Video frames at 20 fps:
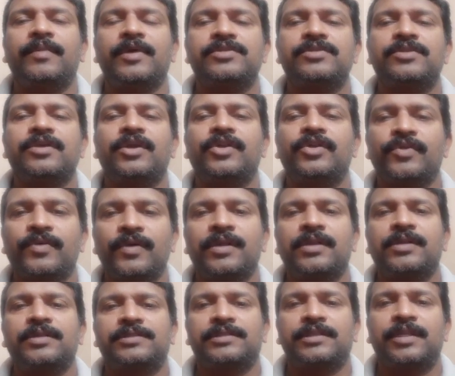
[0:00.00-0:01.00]
based on
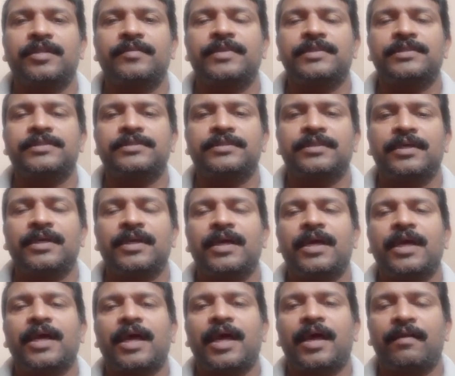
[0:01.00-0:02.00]
your syllabus,
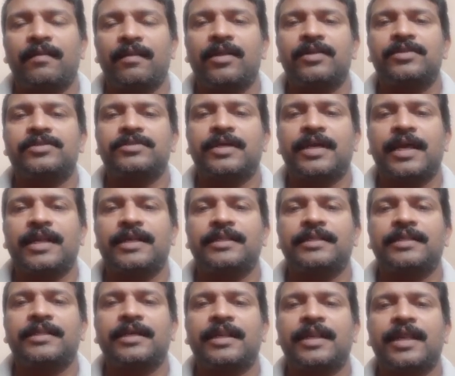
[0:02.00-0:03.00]
I will also handle
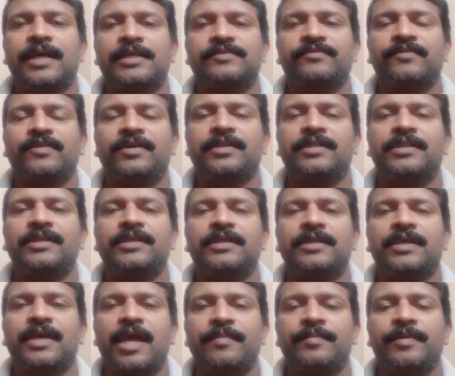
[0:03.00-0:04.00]
the class for
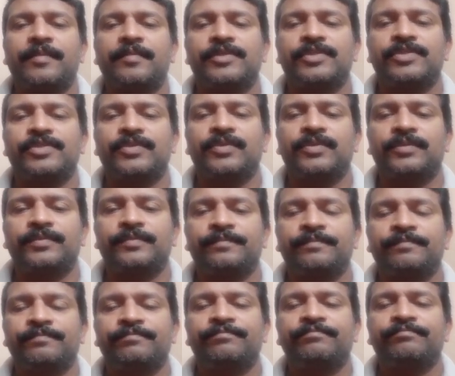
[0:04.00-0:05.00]
the Hypermesh tool.
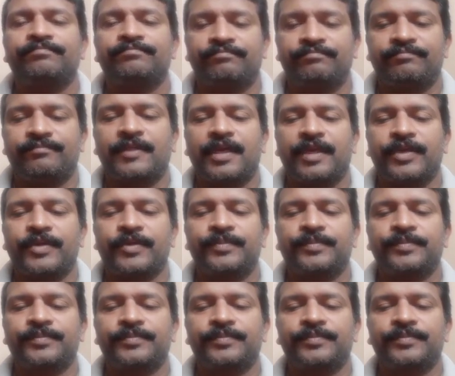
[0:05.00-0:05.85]
Thank you.